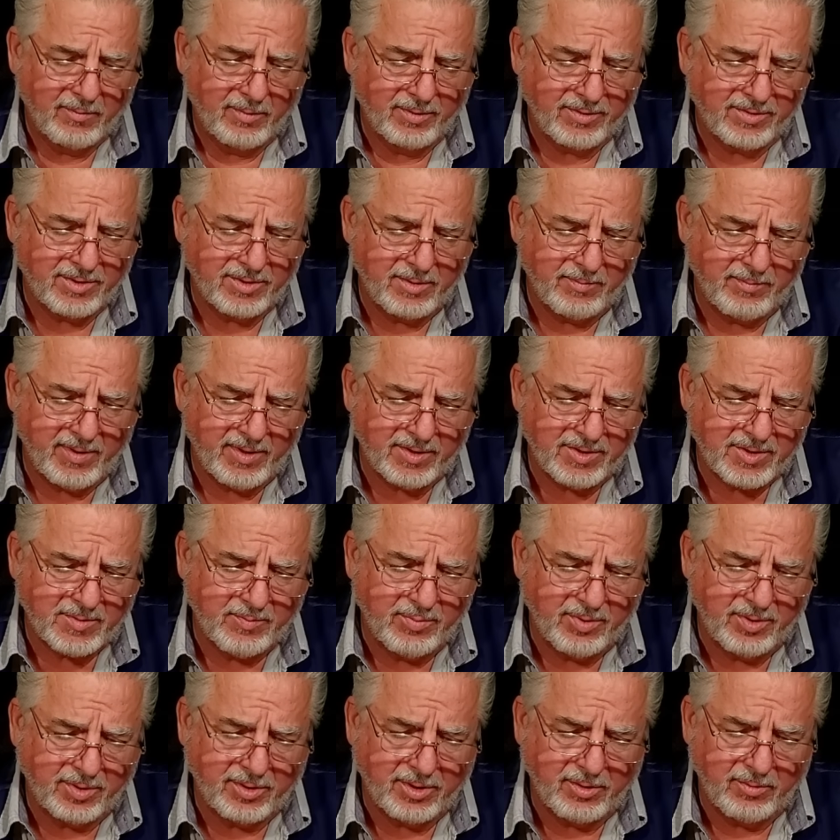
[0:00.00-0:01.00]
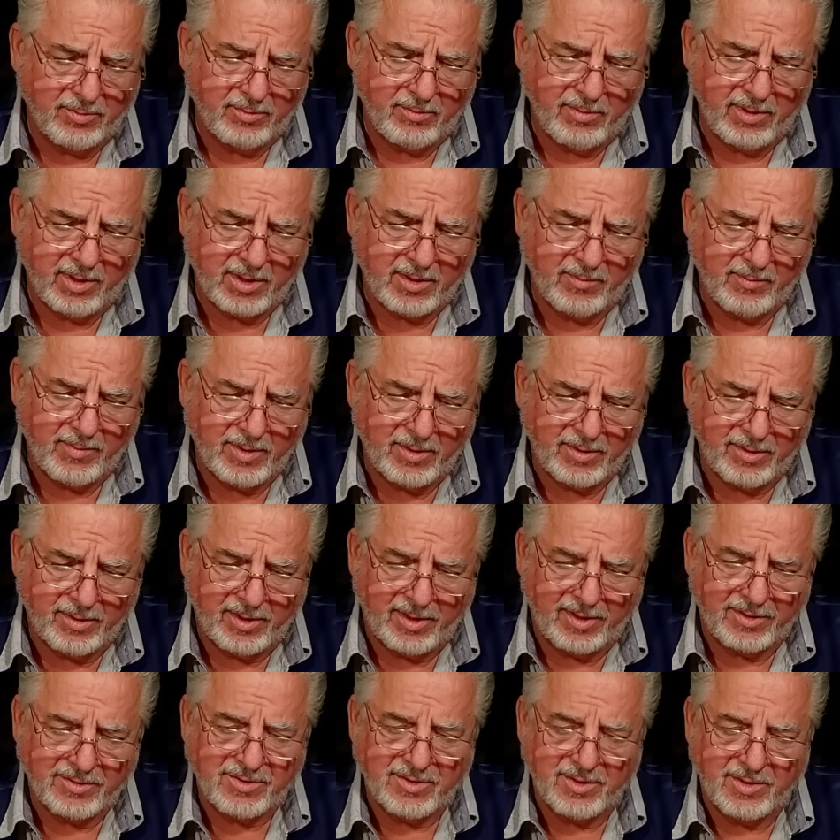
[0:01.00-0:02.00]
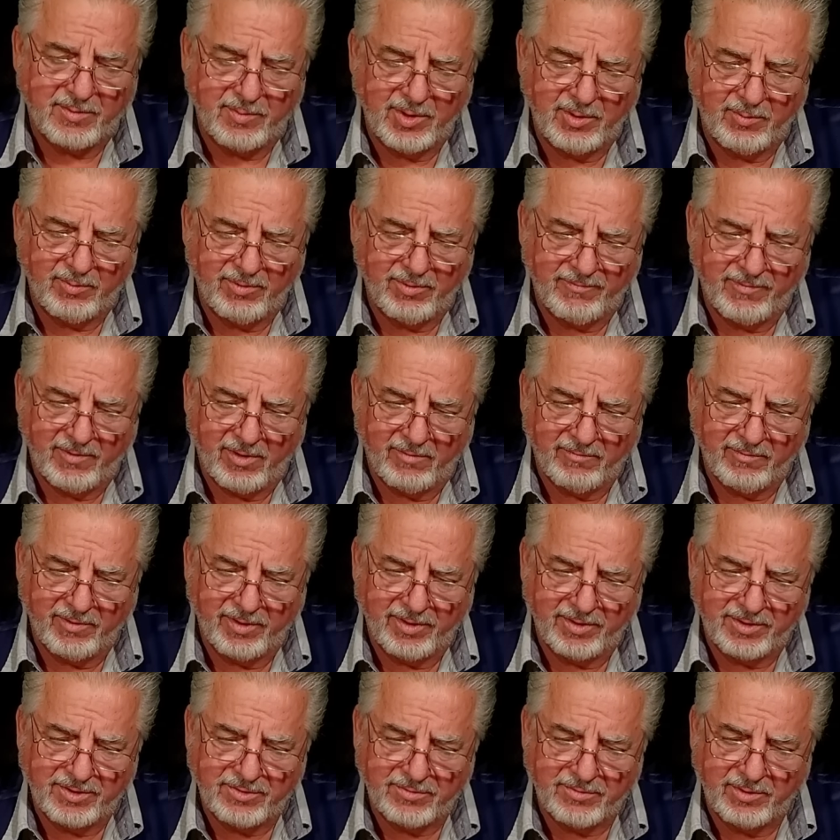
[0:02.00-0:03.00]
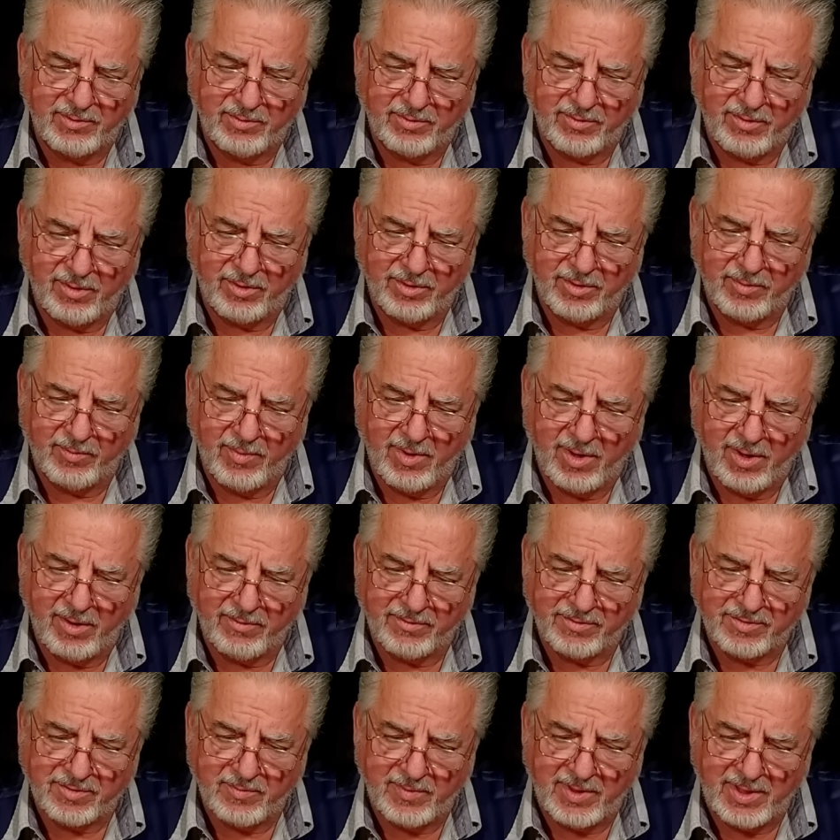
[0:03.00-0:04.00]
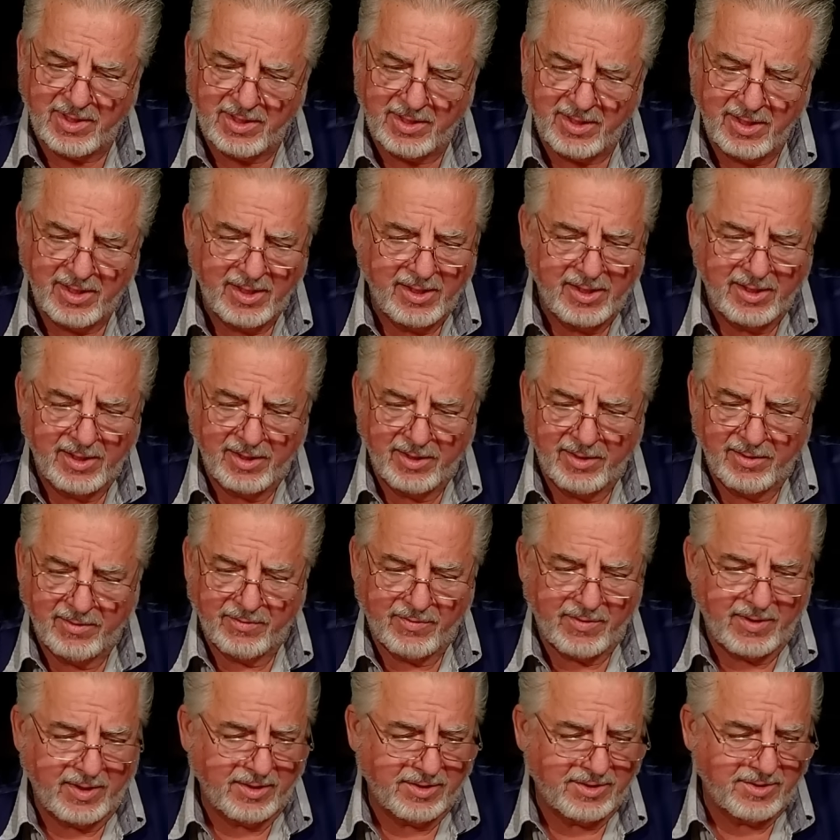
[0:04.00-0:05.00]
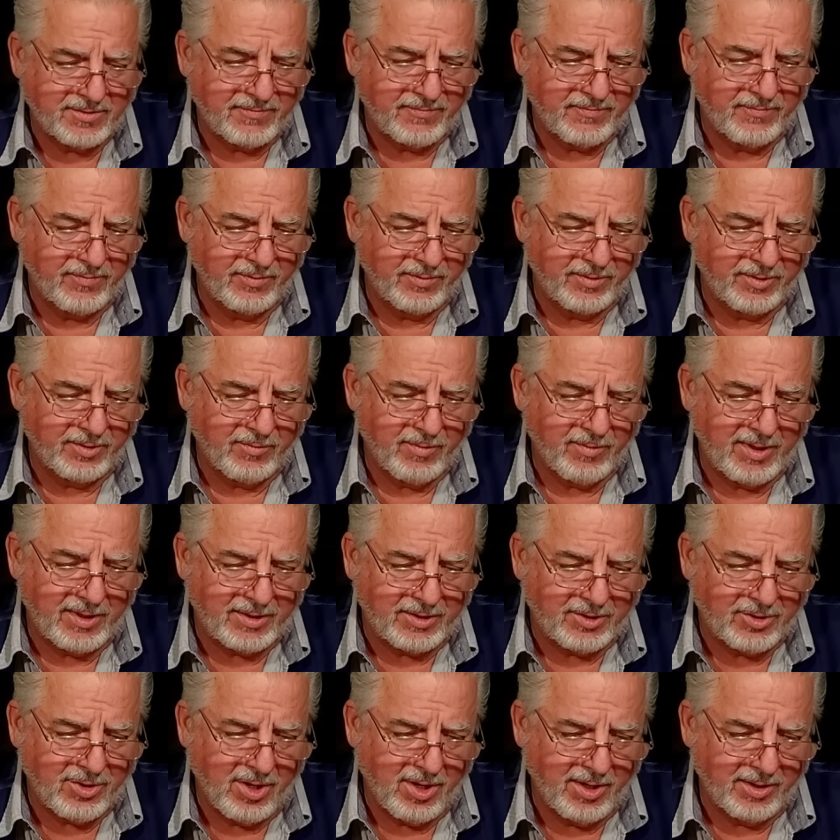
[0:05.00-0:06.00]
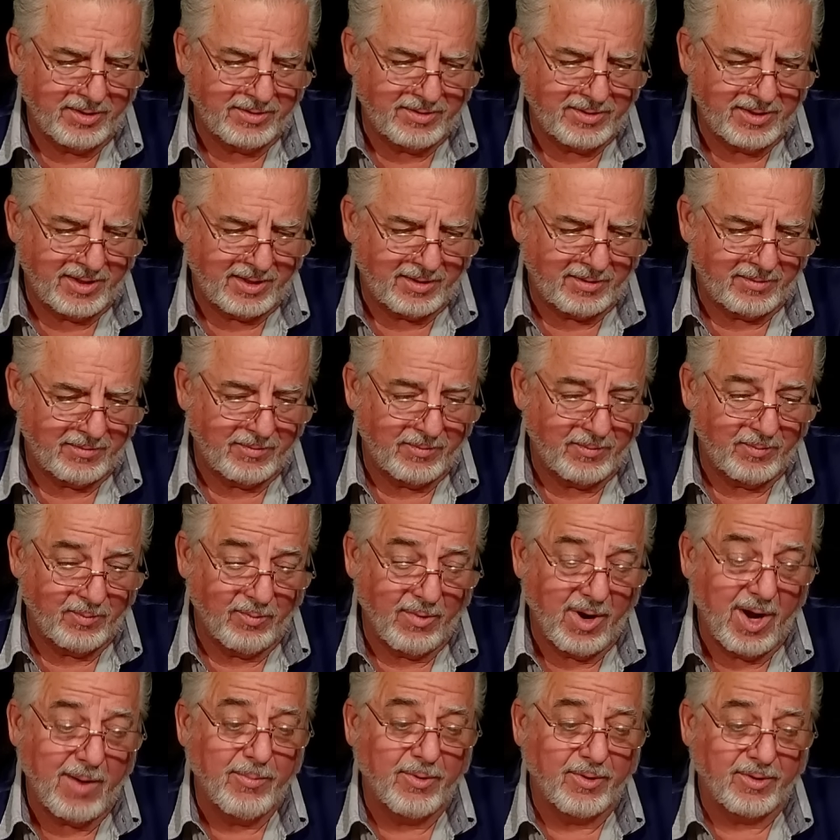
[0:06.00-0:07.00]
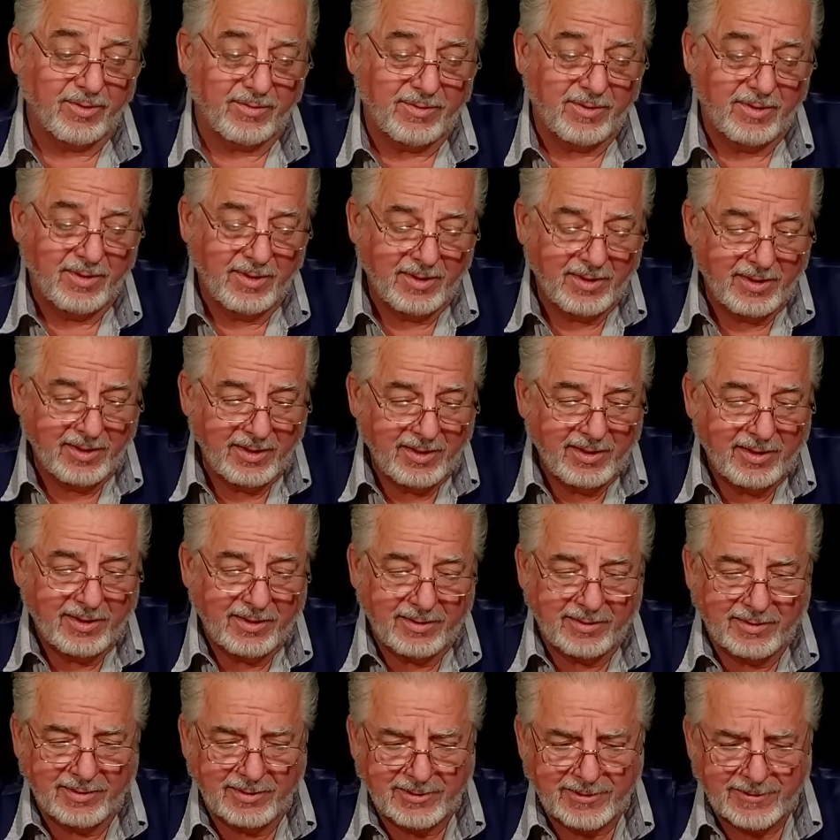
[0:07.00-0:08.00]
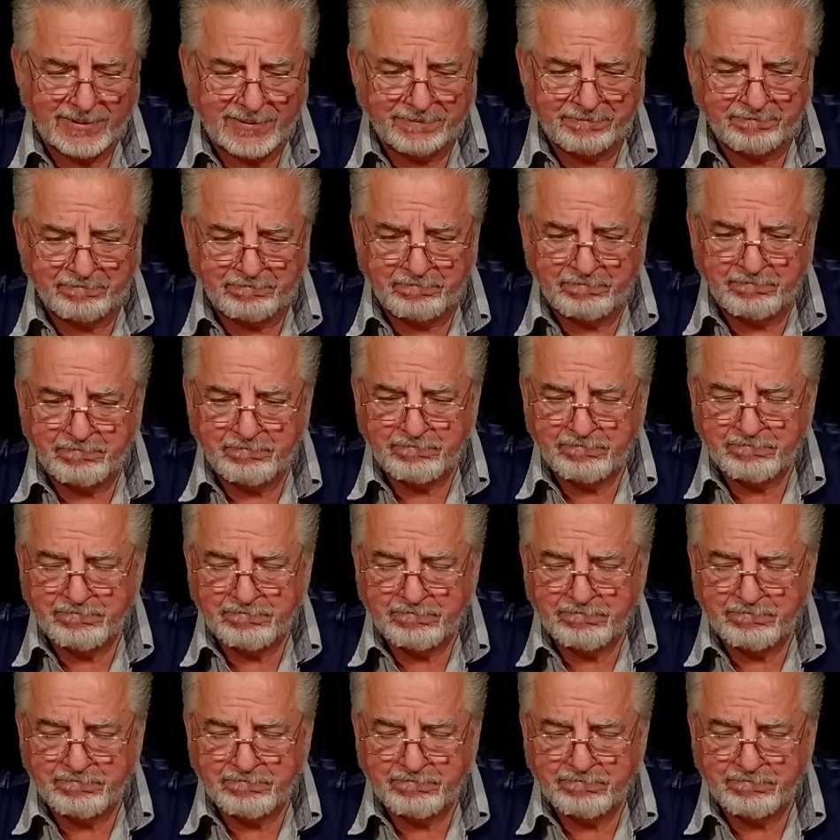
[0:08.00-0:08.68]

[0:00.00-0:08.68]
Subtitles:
What's the best book you would recommend on S&W revolver history with all the models made? Thanks for the great content, Robert. Um,